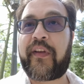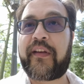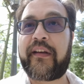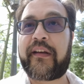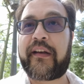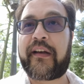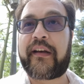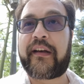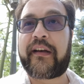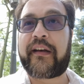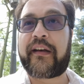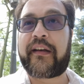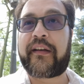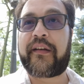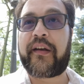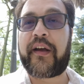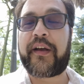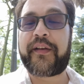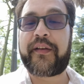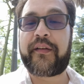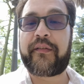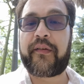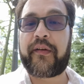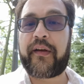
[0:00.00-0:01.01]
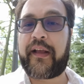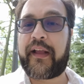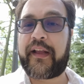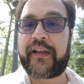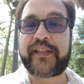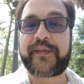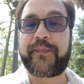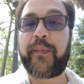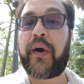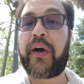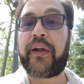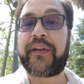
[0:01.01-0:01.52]
uh, like a
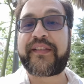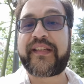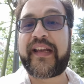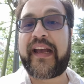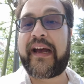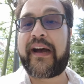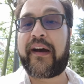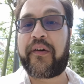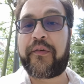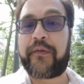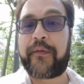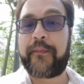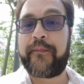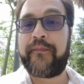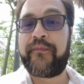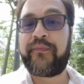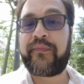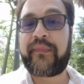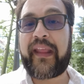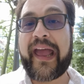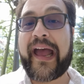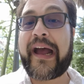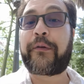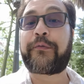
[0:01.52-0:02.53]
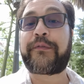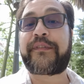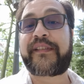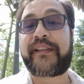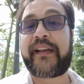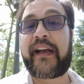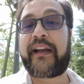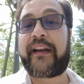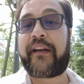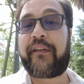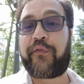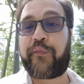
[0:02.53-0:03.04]
small town
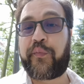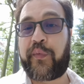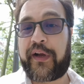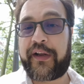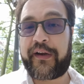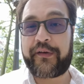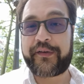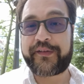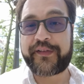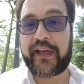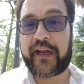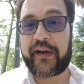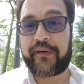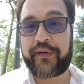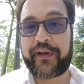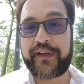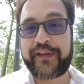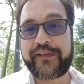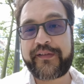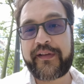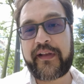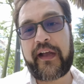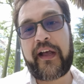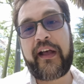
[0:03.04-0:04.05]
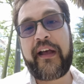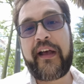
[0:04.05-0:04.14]
outside of Buenos Aires.